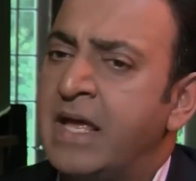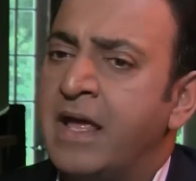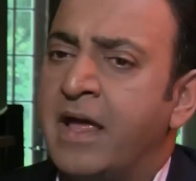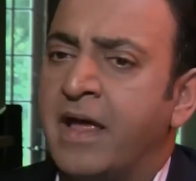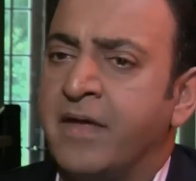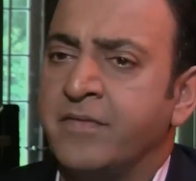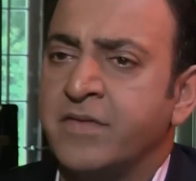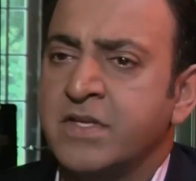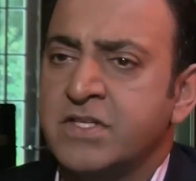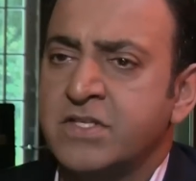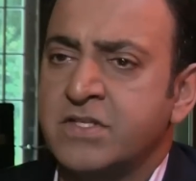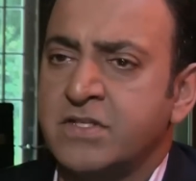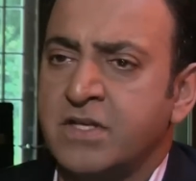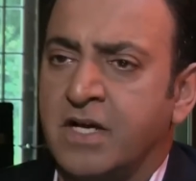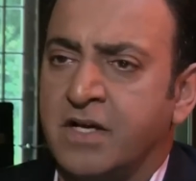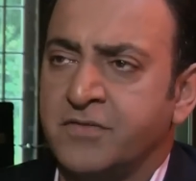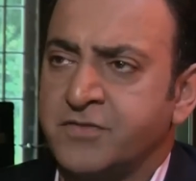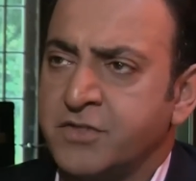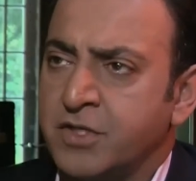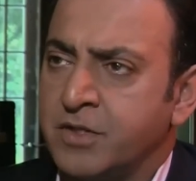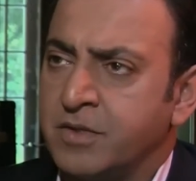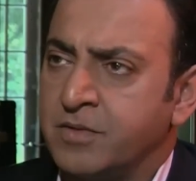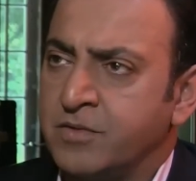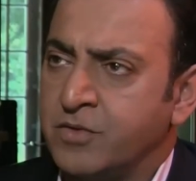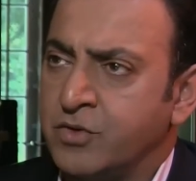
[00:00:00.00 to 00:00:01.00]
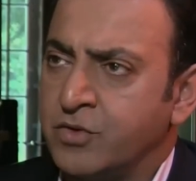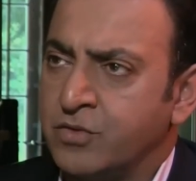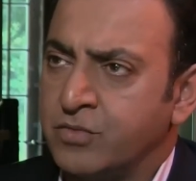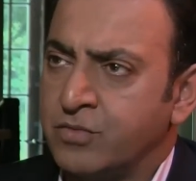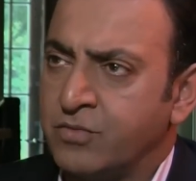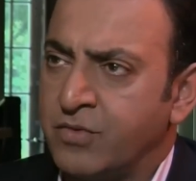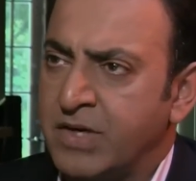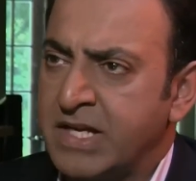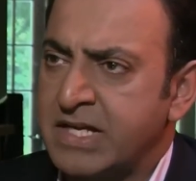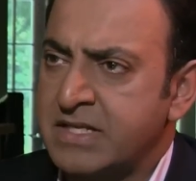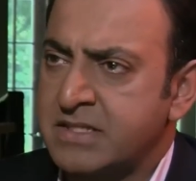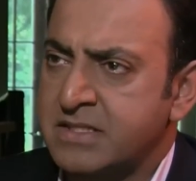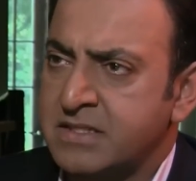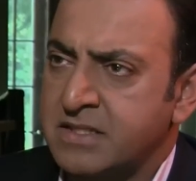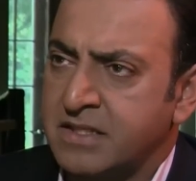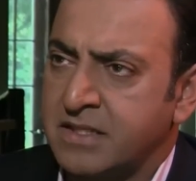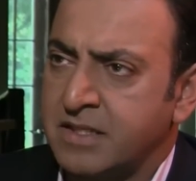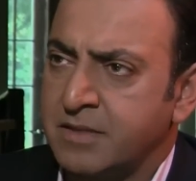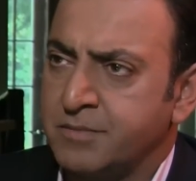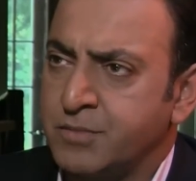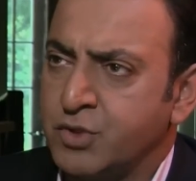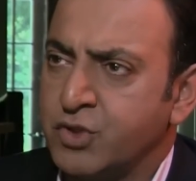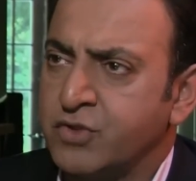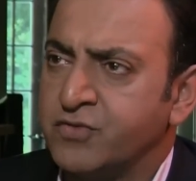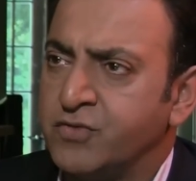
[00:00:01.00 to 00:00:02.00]
And this is after you released uh,
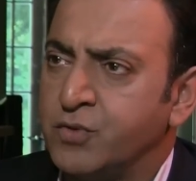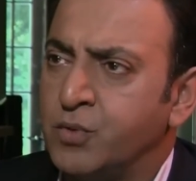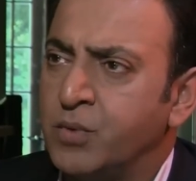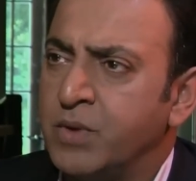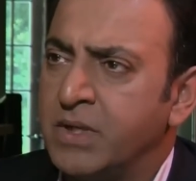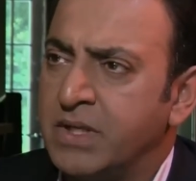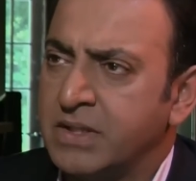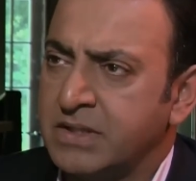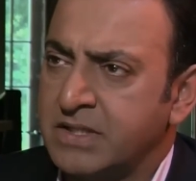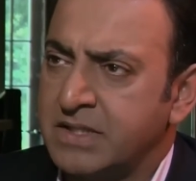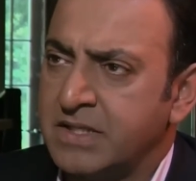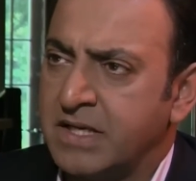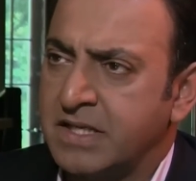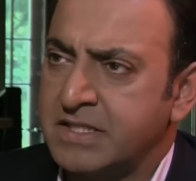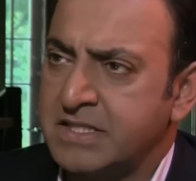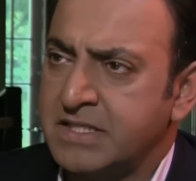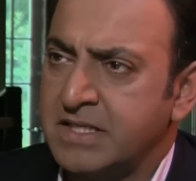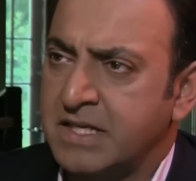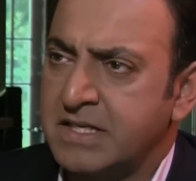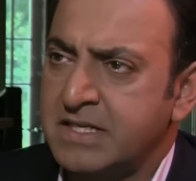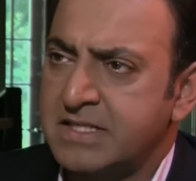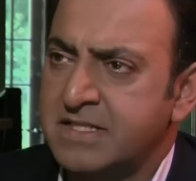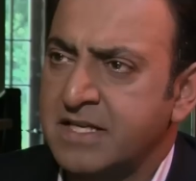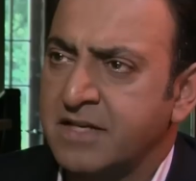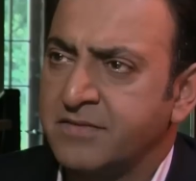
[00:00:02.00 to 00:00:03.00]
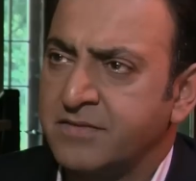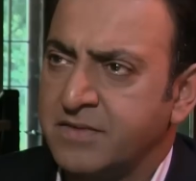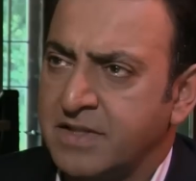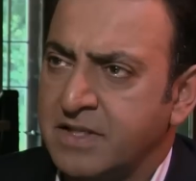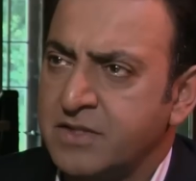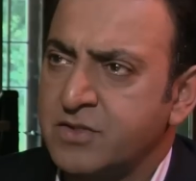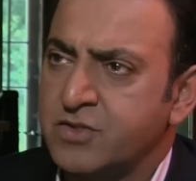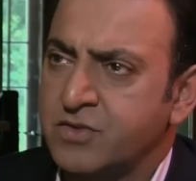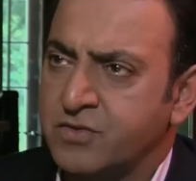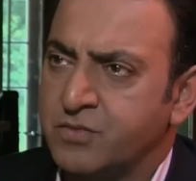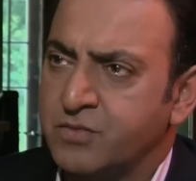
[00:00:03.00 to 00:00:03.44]
Beautiful World in nineteen ninety-seven. That's